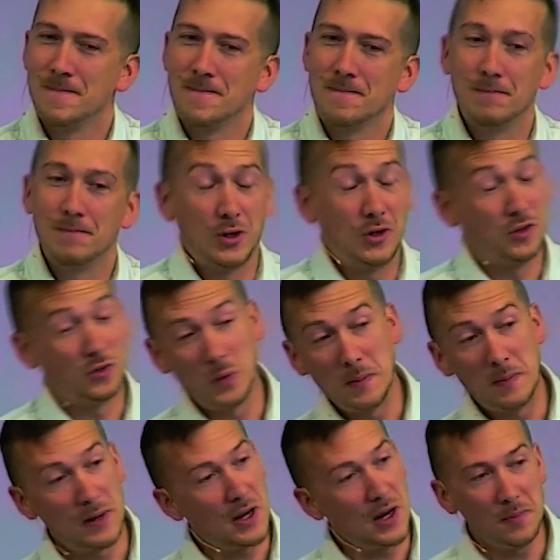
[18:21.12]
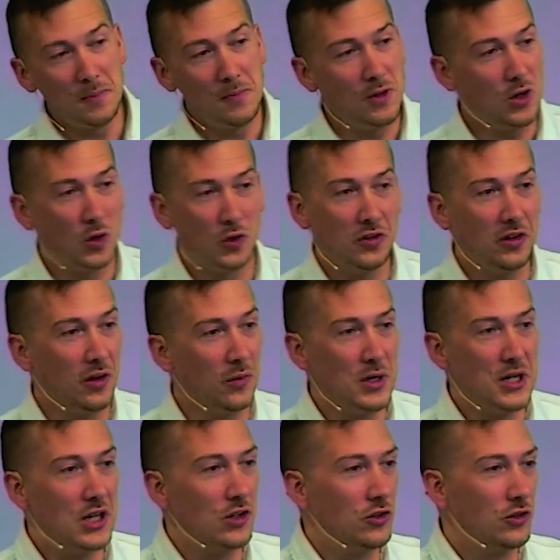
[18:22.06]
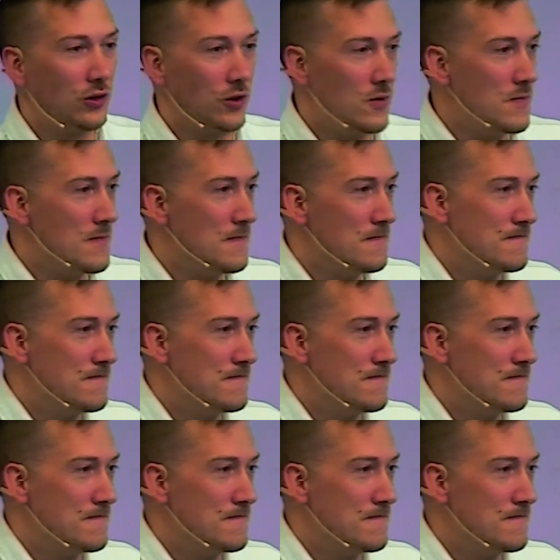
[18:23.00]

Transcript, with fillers: because we become the content we consume.